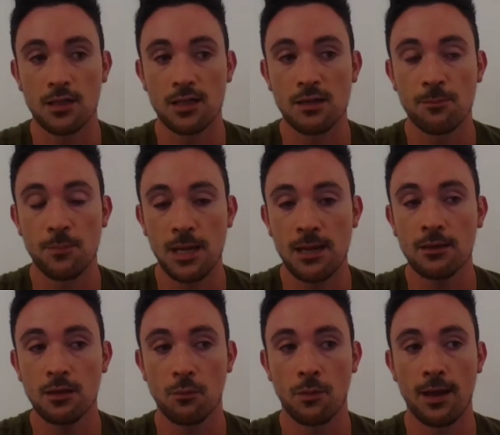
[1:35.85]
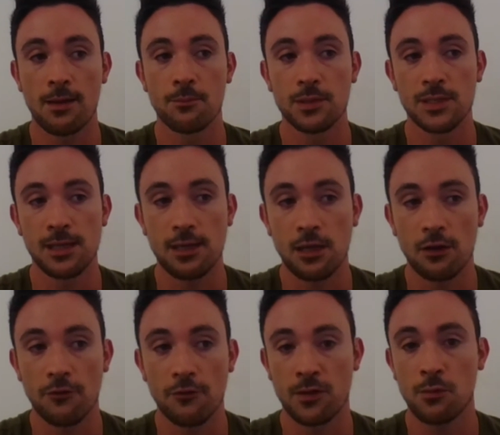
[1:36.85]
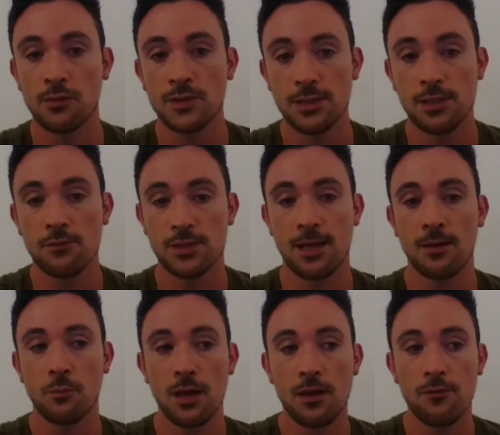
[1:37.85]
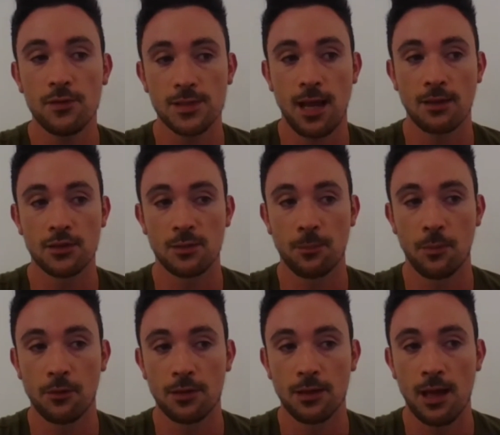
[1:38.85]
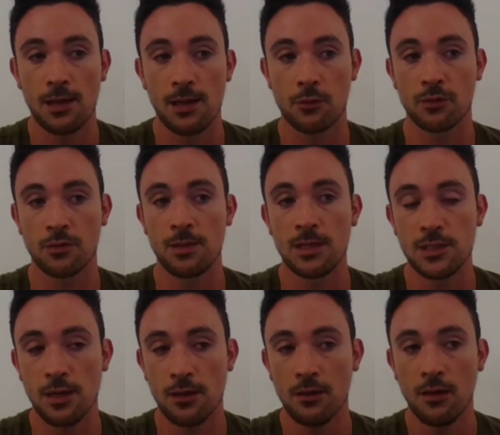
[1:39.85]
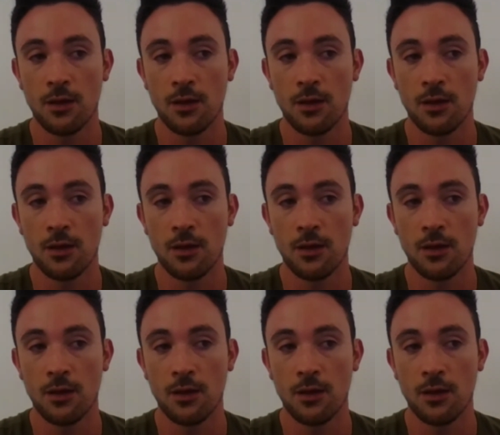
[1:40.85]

idea being that when a particular frequency of sound wave is acted upon a liquid media